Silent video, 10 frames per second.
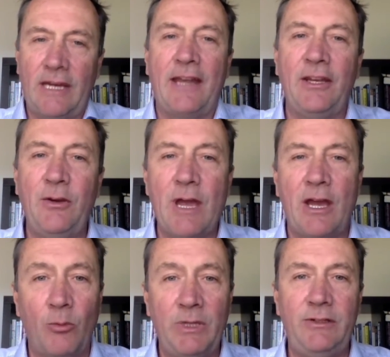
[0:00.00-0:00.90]
can you
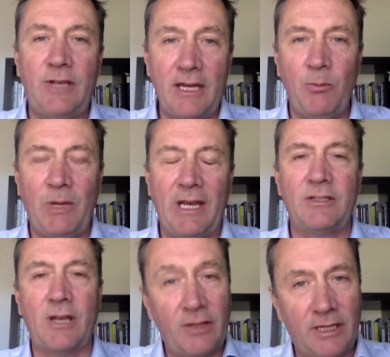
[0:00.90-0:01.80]
help me shape
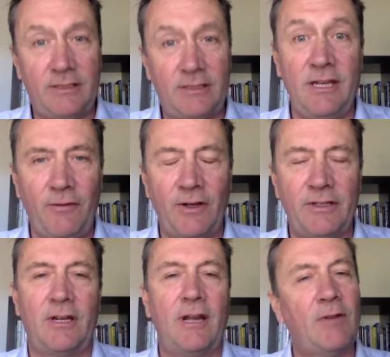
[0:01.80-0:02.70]
it so that it's
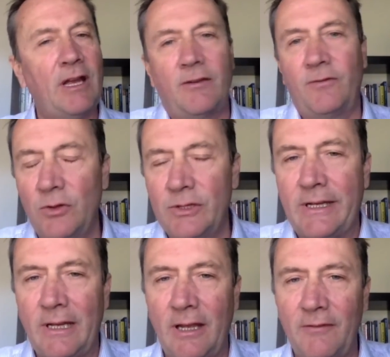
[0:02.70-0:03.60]
different? And I'm like, of
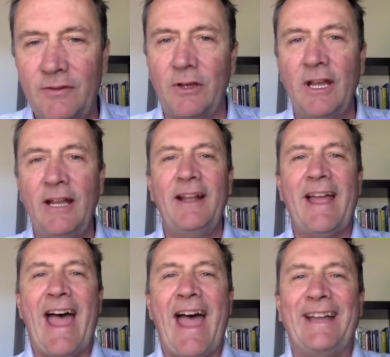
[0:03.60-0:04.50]
course, I'd love to.
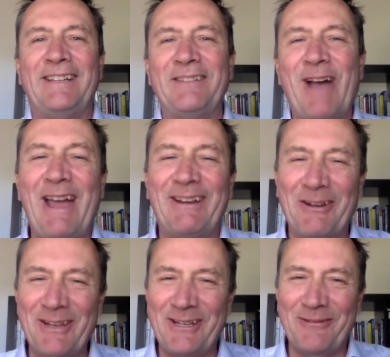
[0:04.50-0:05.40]
And I
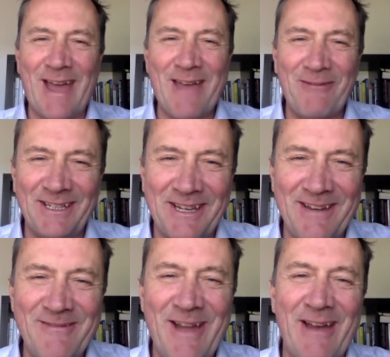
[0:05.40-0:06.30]
got this fabulous
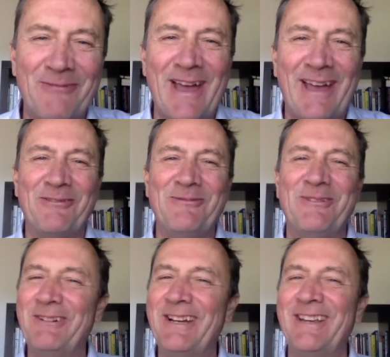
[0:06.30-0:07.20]
email back
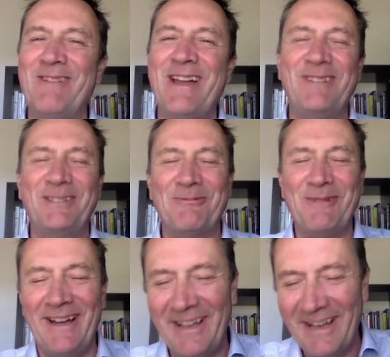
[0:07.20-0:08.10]
and it really made me
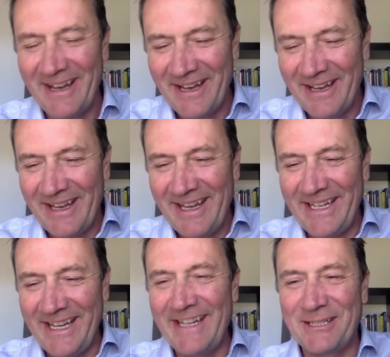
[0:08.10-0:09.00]
smile.
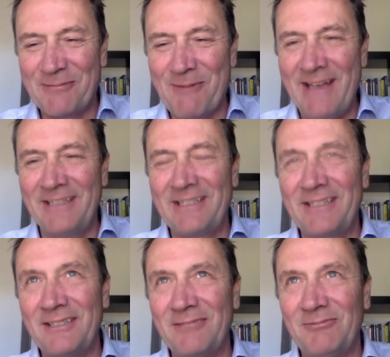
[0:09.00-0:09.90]
He spent